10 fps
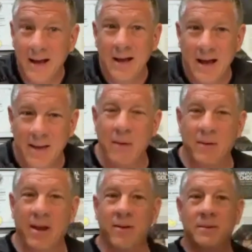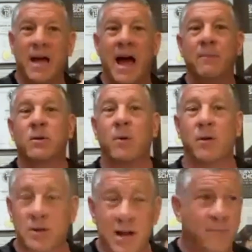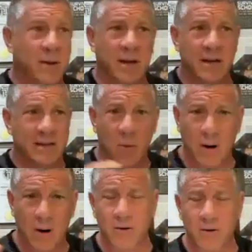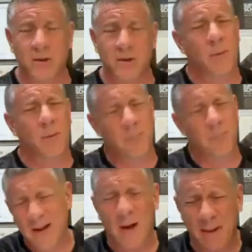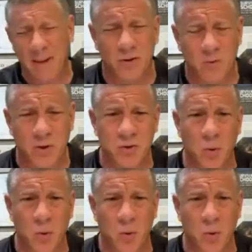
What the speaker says: and that would give them time to do other stuff because they weren't going to do. So anyway, make a long story short,